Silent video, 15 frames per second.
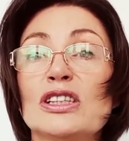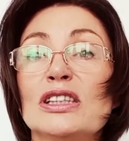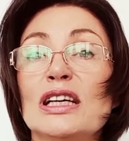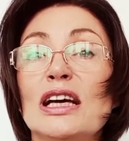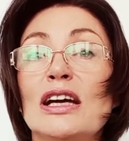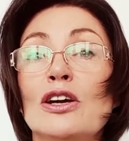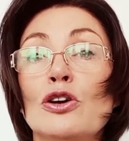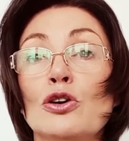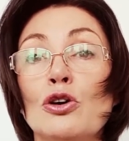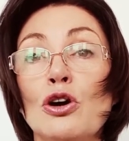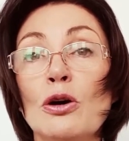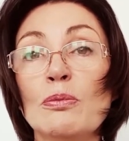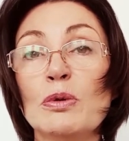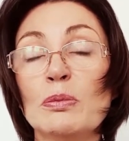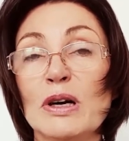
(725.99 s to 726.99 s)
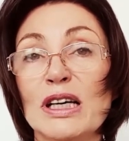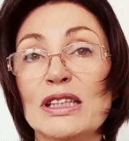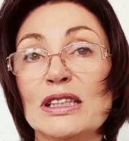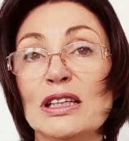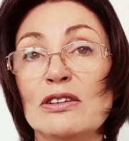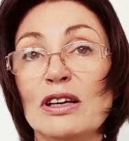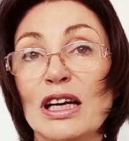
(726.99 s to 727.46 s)
and compromise
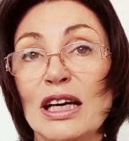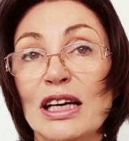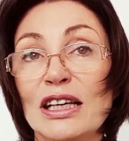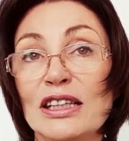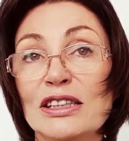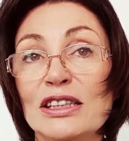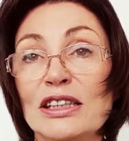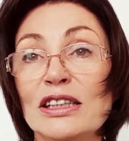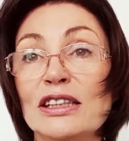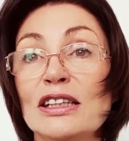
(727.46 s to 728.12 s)
their energy.